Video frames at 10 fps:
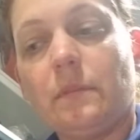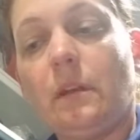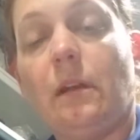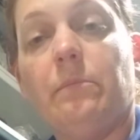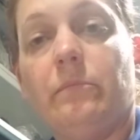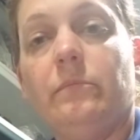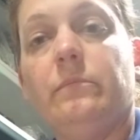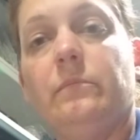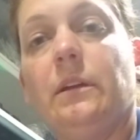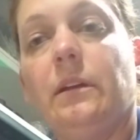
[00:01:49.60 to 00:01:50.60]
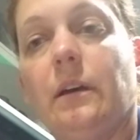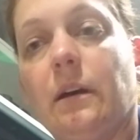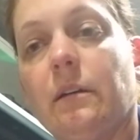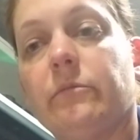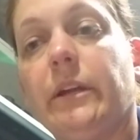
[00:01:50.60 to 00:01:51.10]
and
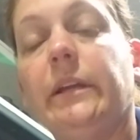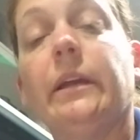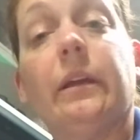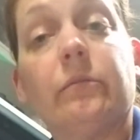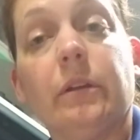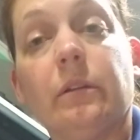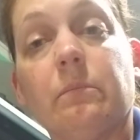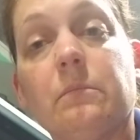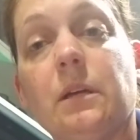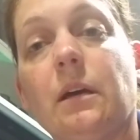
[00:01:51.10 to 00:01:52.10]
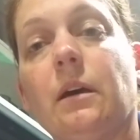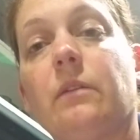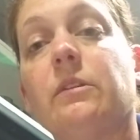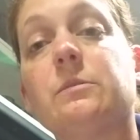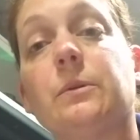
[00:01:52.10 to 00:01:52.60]
rate and rhythm,
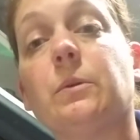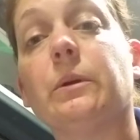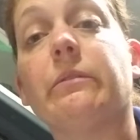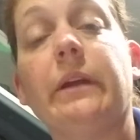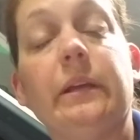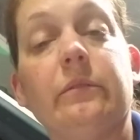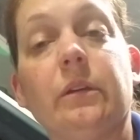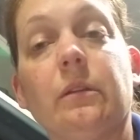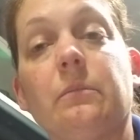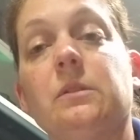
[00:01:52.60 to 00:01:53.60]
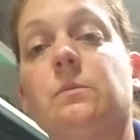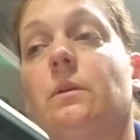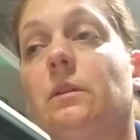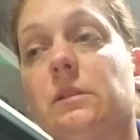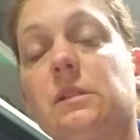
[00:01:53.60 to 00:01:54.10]
respiratory rate and rhythm as
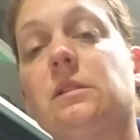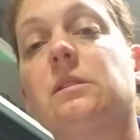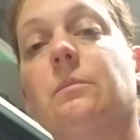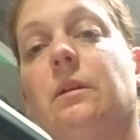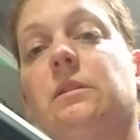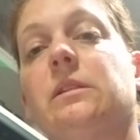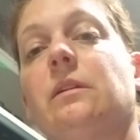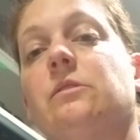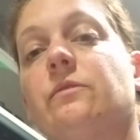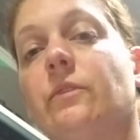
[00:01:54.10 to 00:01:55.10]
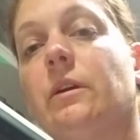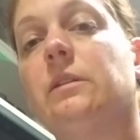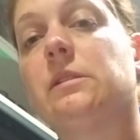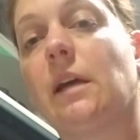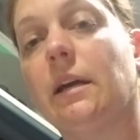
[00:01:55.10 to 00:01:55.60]
well. Listen to some lung sounds, front,
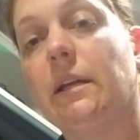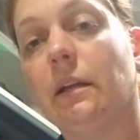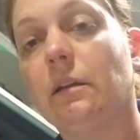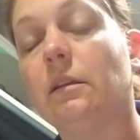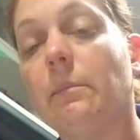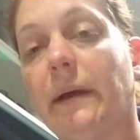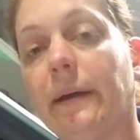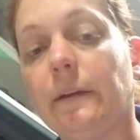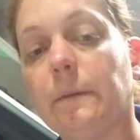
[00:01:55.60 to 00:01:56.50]
side, and in the back.